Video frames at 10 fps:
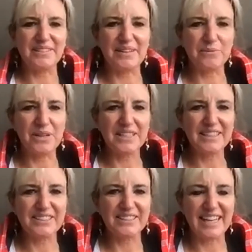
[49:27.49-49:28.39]
one
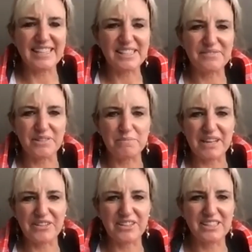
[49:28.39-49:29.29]
little lesson from motherhood.